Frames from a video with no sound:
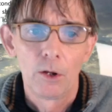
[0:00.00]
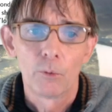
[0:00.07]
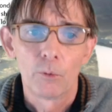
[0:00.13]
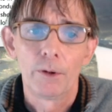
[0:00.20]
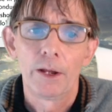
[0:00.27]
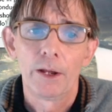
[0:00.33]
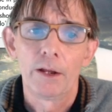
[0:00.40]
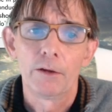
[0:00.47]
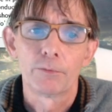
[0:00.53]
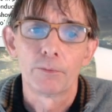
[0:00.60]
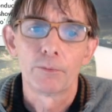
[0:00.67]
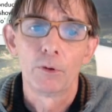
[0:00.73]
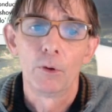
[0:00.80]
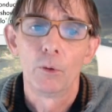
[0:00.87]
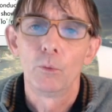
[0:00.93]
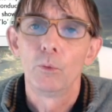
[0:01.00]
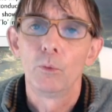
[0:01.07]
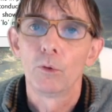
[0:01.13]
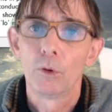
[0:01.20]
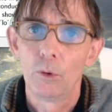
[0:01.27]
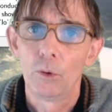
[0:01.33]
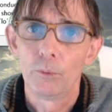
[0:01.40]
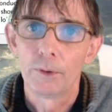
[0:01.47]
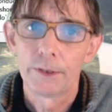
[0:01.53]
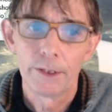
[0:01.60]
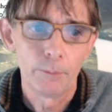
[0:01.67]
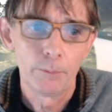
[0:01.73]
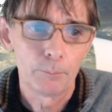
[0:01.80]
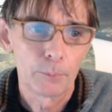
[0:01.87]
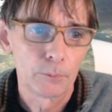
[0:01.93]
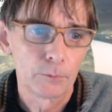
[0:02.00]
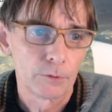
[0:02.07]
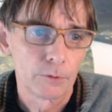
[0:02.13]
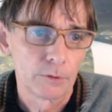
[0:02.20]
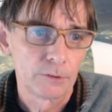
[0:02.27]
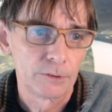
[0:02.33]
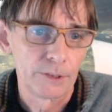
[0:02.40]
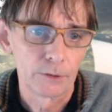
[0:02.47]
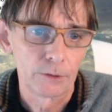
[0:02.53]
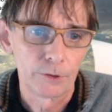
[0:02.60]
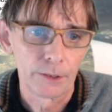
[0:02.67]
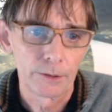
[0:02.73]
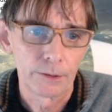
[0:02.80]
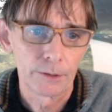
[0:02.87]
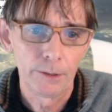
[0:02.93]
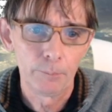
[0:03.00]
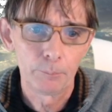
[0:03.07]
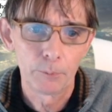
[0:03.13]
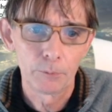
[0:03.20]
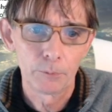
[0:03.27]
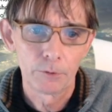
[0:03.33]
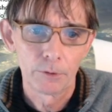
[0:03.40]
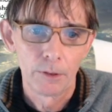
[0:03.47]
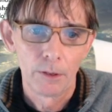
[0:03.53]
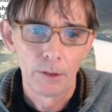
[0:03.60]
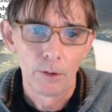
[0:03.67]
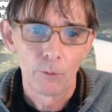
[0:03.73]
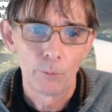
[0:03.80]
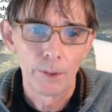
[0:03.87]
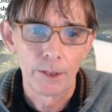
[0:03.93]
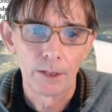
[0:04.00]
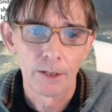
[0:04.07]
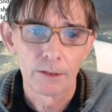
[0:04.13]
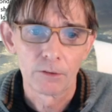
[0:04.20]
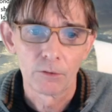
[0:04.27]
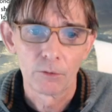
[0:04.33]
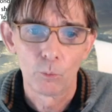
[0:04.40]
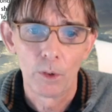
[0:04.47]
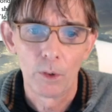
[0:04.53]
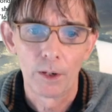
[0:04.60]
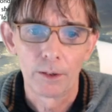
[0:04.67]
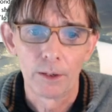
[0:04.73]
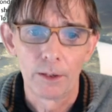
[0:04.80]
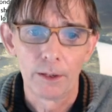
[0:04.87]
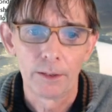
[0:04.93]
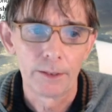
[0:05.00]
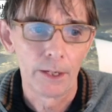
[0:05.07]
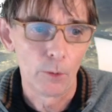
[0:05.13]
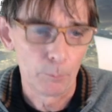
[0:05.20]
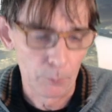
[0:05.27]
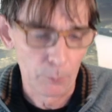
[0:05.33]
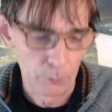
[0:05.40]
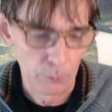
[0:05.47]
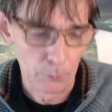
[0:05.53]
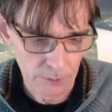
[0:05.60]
When I have low at the input, 0, 0 at the input, we get 1 at the output.